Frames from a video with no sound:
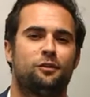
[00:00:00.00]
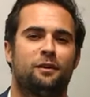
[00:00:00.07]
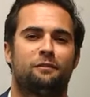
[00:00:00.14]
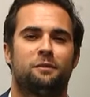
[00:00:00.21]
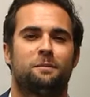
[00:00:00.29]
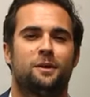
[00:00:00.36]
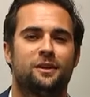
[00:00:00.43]

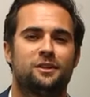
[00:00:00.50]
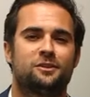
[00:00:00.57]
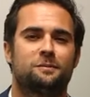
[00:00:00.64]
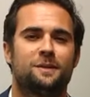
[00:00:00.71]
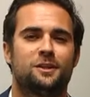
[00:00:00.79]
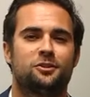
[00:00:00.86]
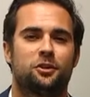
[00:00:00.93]
everybody. It's
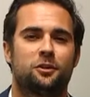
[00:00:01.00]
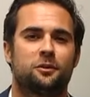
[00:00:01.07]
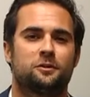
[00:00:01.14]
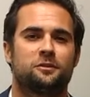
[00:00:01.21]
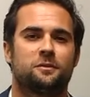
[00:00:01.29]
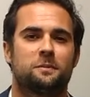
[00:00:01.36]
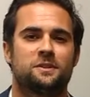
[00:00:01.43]
me,
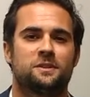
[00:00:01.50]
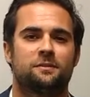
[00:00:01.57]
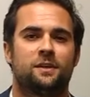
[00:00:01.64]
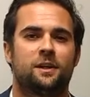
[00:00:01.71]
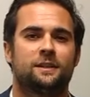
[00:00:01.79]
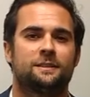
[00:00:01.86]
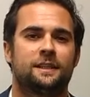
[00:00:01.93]
Charles, from
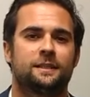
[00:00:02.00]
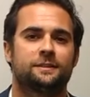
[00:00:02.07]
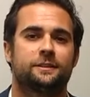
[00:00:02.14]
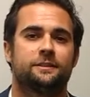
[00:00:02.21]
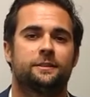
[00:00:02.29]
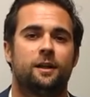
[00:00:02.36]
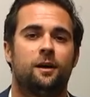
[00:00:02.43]
Zavala
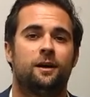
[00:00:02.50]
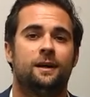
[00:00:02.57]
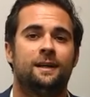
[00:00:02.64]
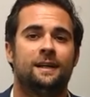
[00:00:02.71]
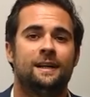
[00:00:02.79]
Texas Law.